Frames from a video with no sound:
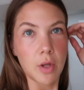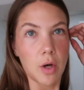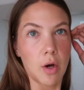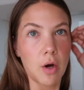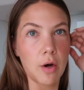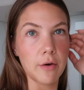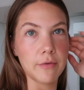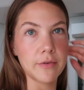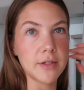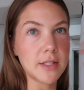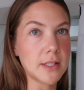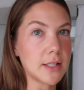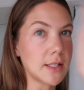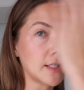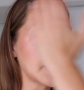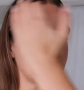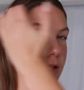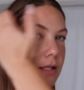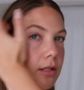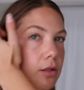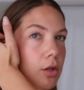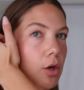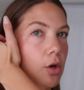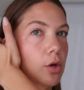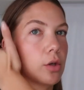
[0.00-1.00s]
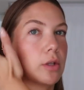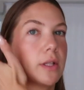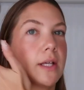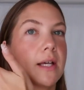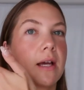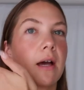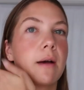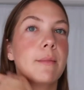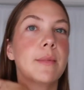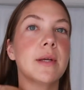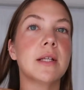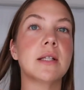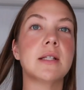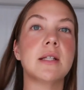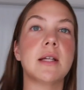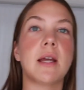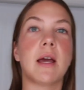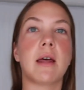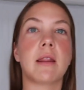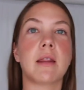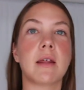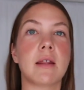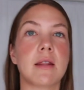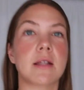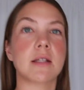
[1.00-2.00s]
The office is slowly coming
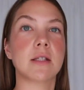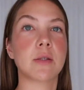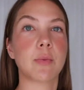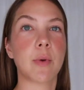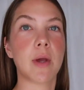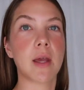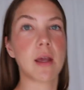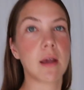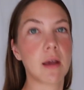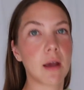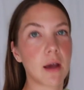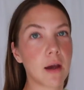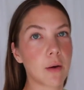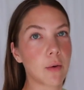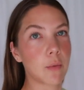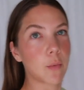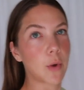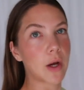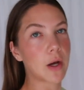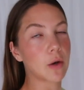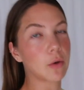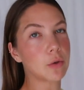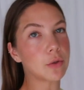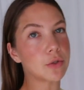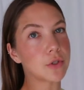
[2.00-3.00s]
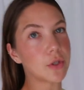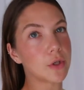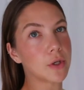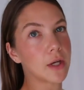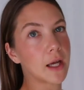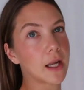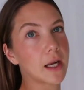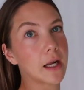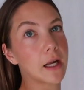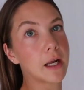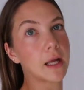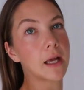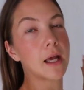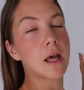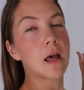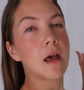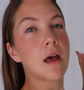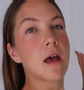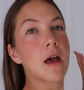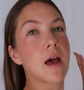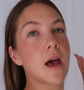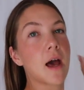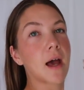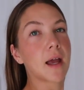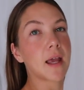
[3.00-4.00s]
together. This week, we're also getting
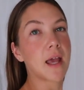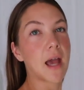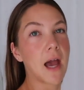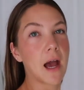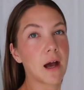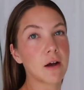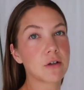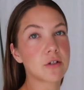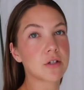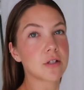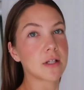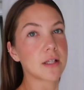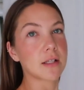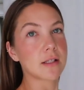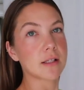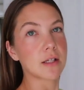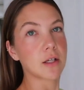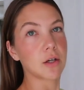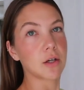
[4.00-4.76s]
a couch that's